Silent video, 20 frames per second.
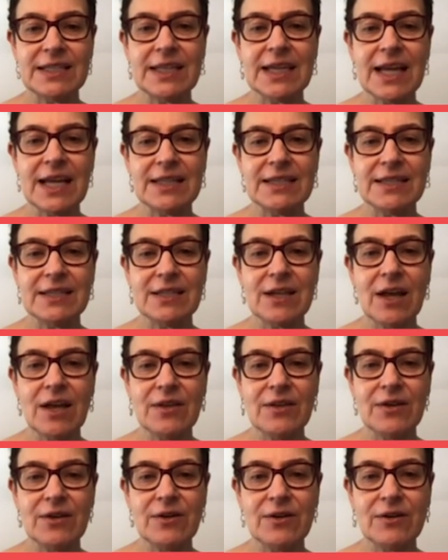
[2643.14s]
against
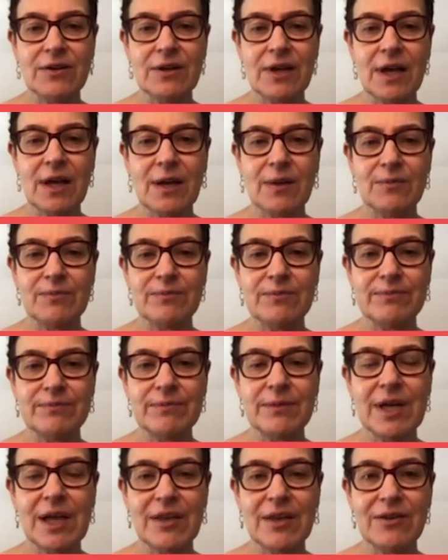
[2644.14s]

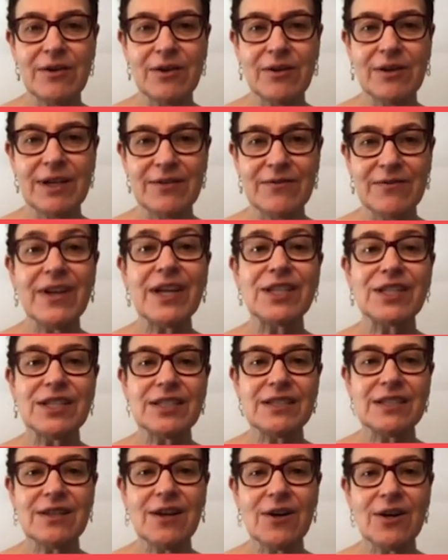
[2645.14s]
other
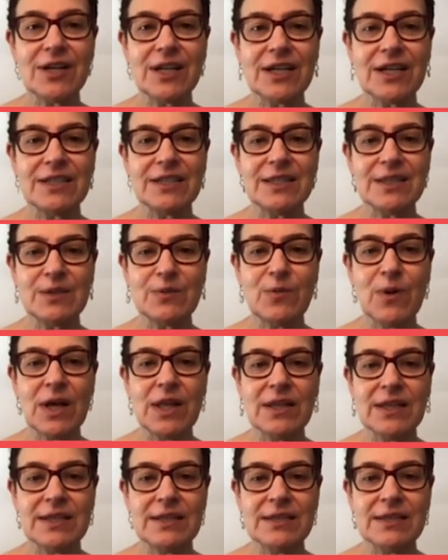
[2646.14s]
infectious targets, as
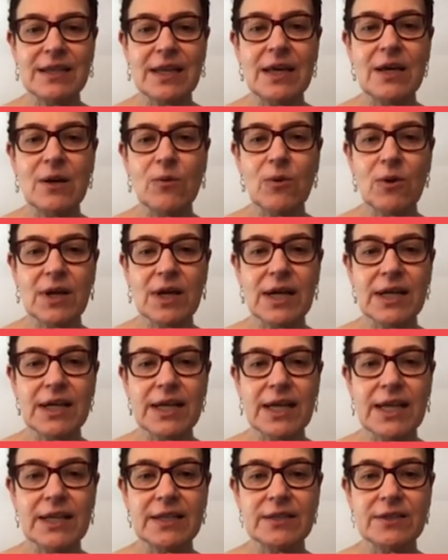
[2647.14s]
well as work on
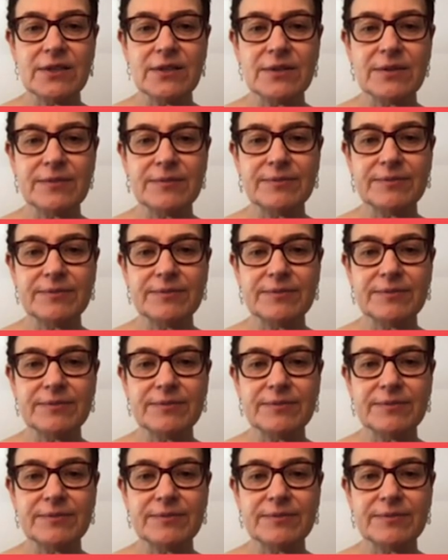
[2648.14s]
cancer.